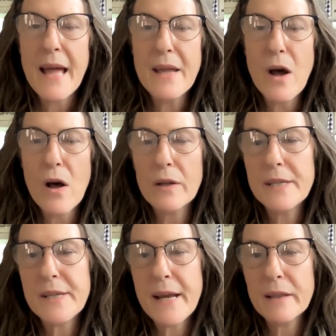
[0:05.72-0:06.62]
Hey y'all,
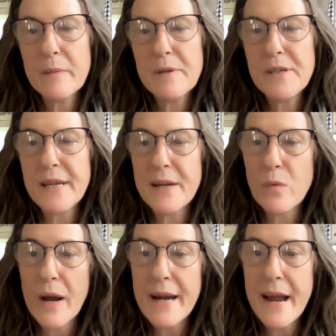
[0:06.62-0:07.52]
it's LMC.
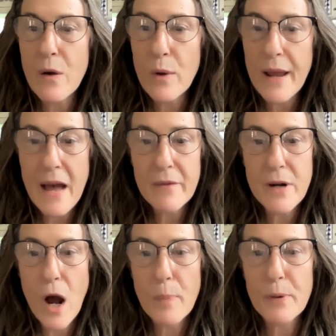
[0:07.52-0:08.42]
Right now we have
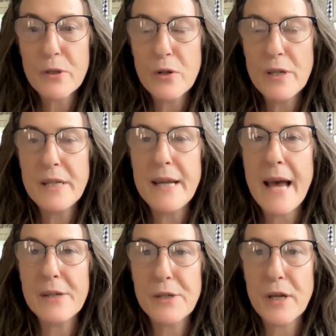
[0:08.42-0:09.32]
an opportunity
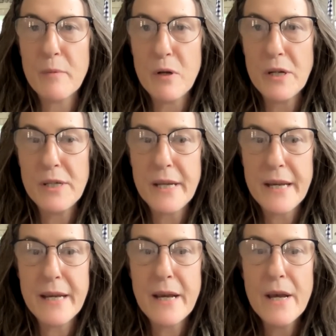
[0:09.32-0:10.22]
as a
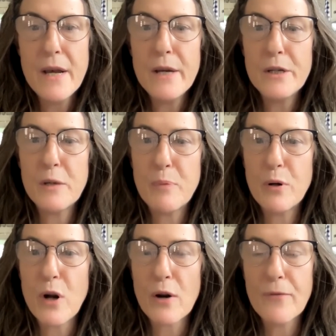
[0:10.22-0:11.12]
community to
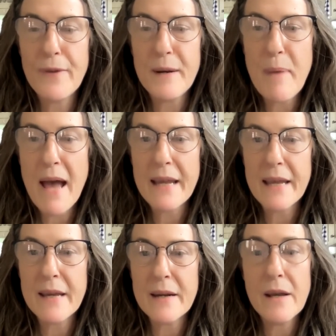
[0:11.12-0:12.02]
put our feedback
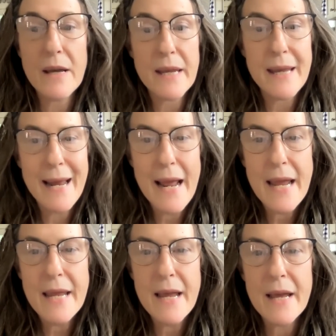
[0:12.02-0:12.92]
in yet
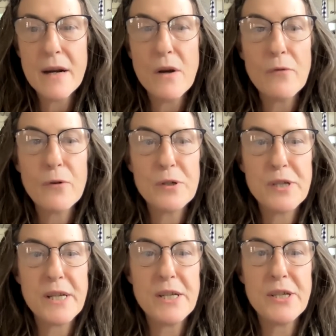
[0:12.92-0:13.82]
again for
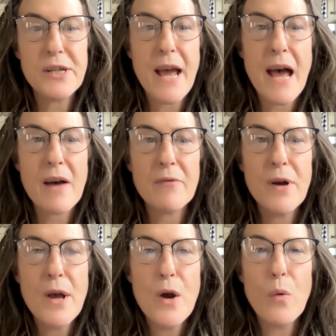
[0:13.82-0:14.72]
city staff
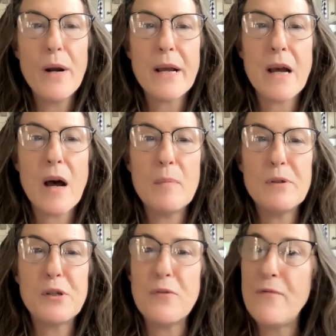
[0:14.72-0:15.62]
when it
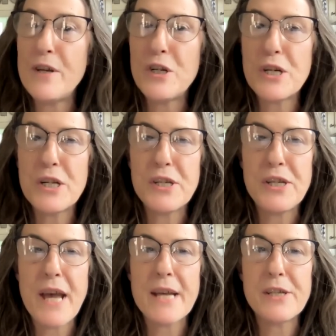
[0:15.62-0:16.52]
comes to Vision
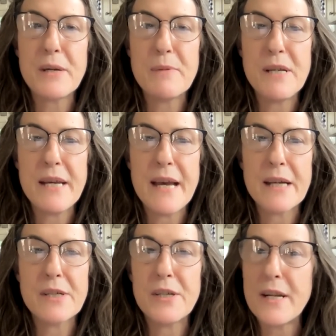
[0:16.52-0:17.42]

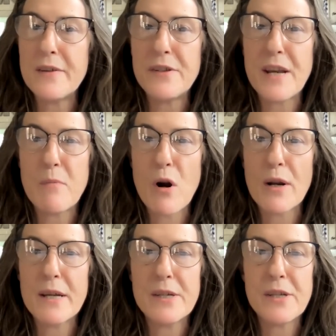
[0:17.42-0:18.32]
SMTX, City of San
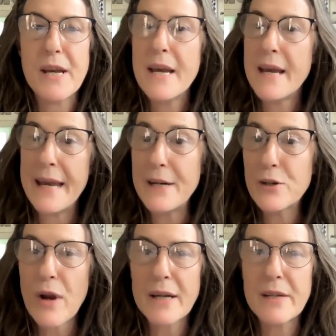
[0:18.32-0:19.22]
Marcos,
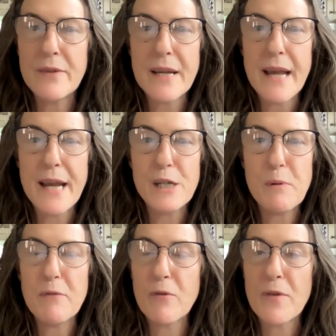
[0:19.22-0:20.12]
interactive
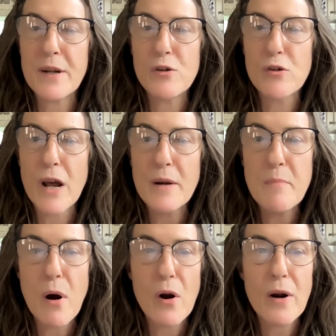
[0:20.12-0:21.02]
engagement for the
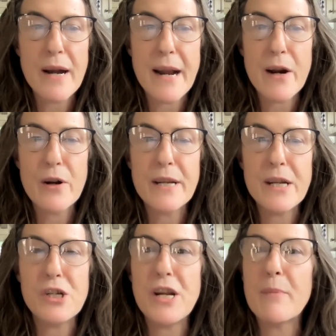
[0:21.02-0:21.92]
Dunbar and
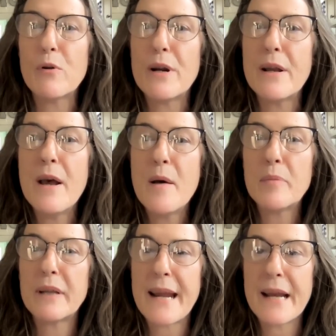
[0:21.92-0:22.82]
Heritage neighborhood
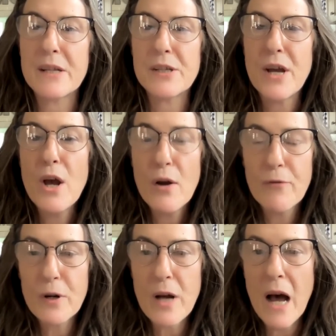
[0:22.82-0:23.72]
plans.
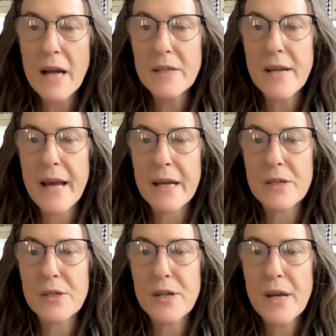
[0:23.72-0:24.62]
For
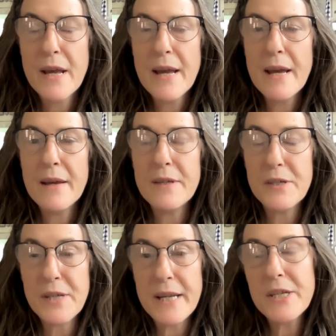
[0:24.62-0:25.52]
context, the
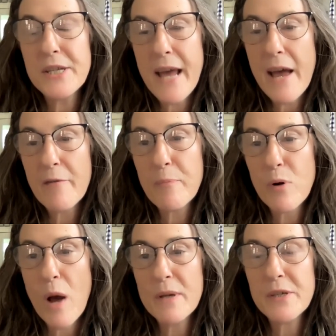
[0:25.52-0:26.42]
city staff
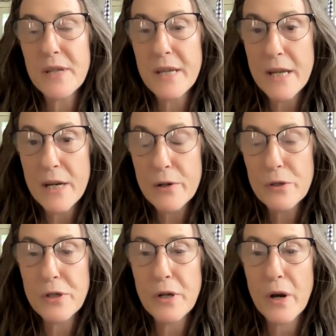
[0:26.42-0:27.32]
promised
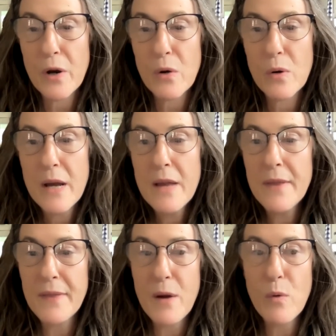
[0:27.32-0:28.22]
years ago
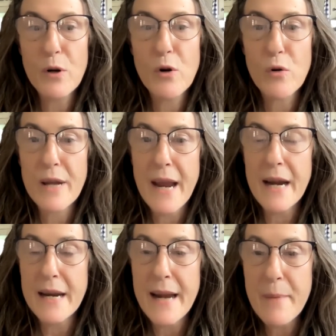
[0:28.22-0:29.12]
that they would
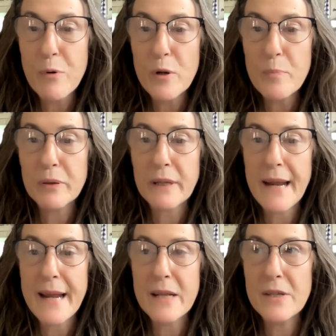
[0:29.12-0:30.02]
create neighborhood
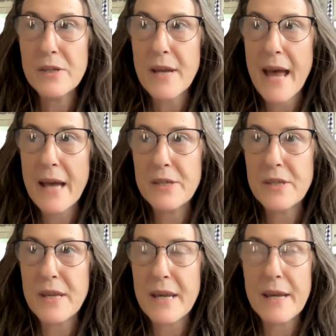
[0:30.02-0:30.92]
plans as
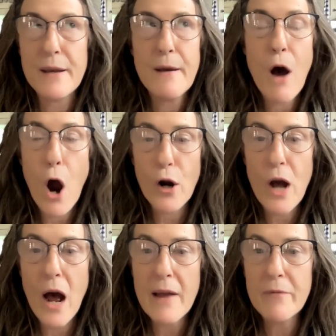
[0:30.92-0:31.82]
the
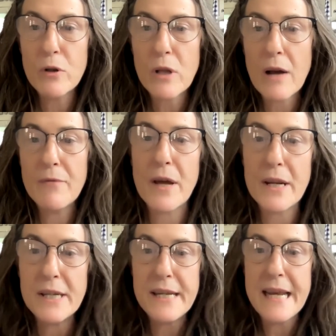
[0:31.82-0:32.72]
archival of
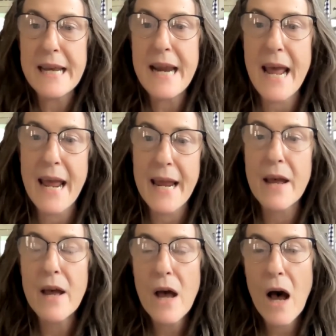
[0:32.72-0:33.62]
the
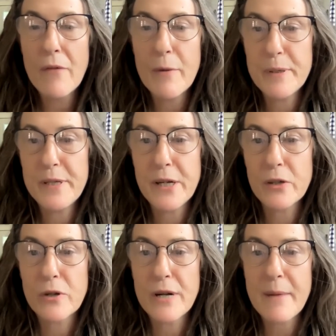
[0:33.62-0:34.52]
DNA of a
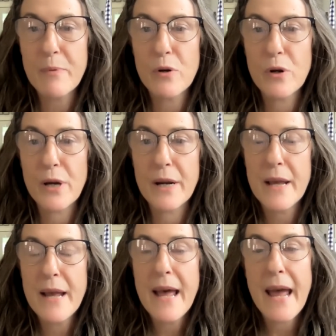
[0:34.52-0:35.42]
particular
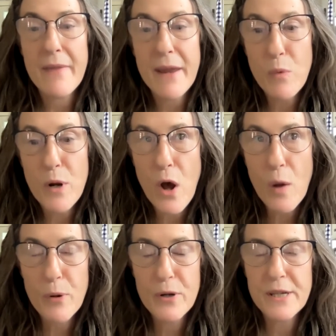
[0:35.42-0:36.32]
neighborhood. And then we
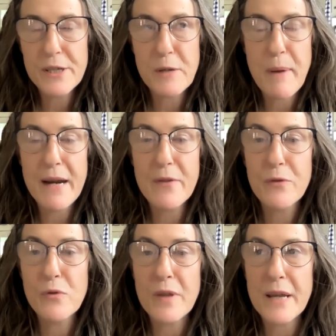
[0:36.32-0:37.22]
all participated
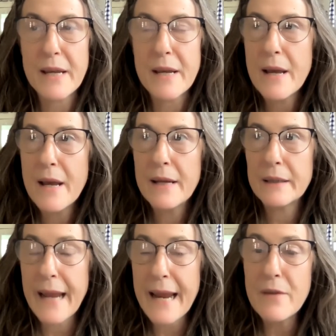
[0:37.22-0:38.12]
through the
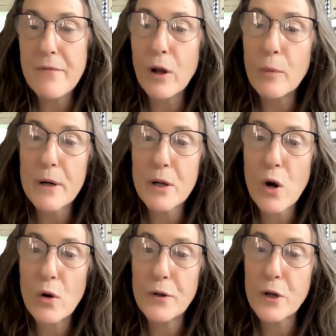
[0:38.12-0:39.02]
land development
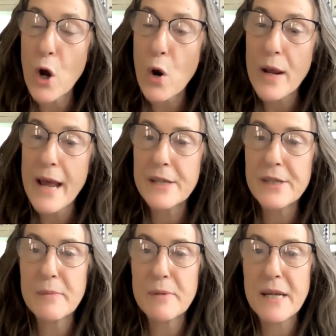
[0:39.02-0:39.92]
code, the code
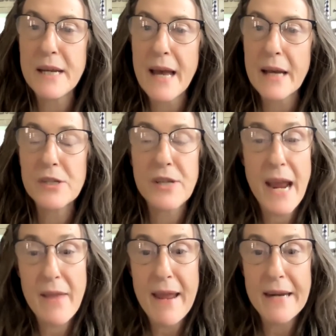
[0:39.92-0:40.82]
SMTX,
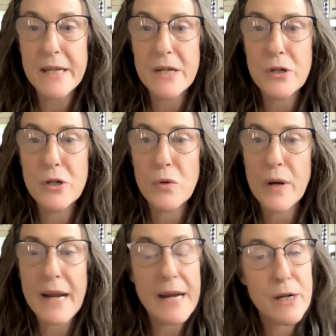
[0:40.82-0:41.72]
and they didn't do
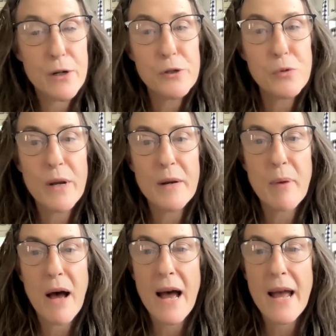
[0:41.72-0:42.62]
it. And years went
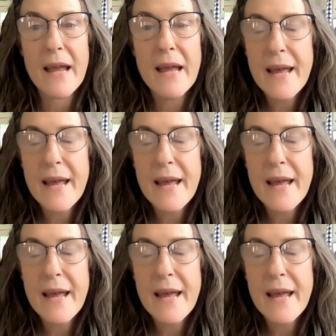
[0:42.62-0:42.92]
by.